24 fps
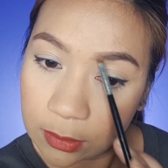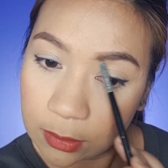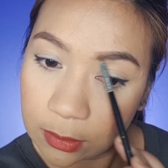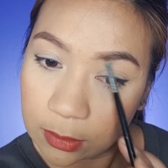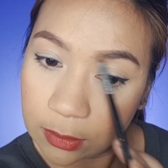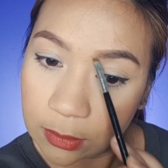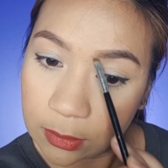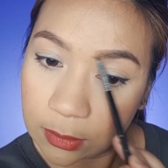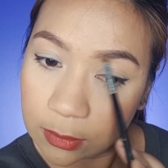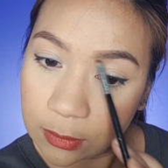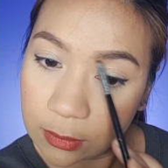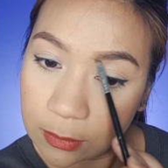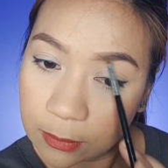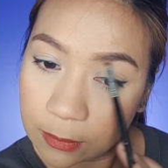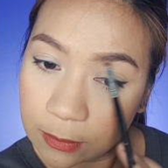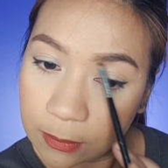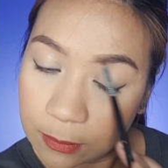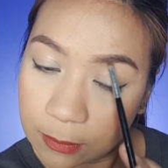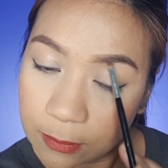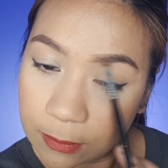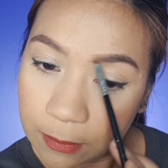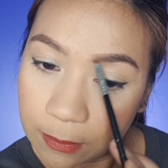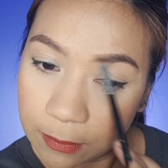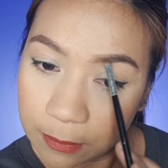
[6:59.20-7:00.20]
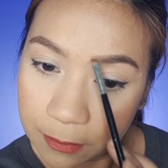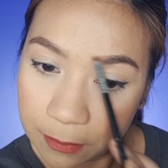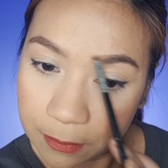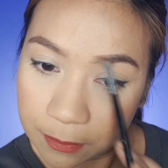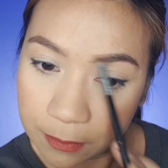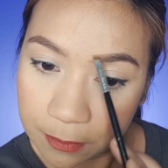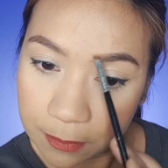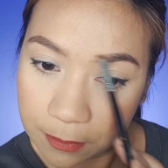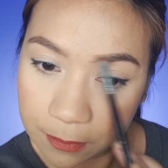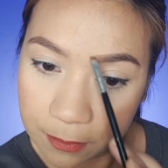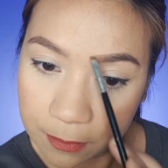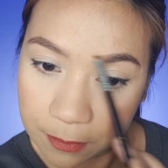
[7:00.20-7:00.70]

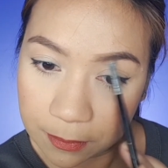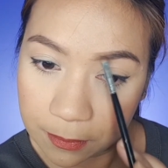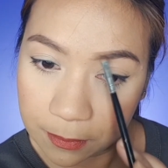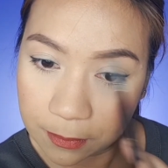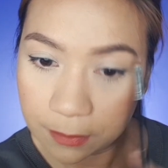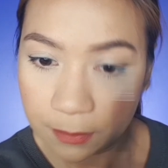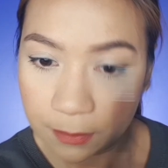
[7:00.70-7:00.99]
Nothing is said.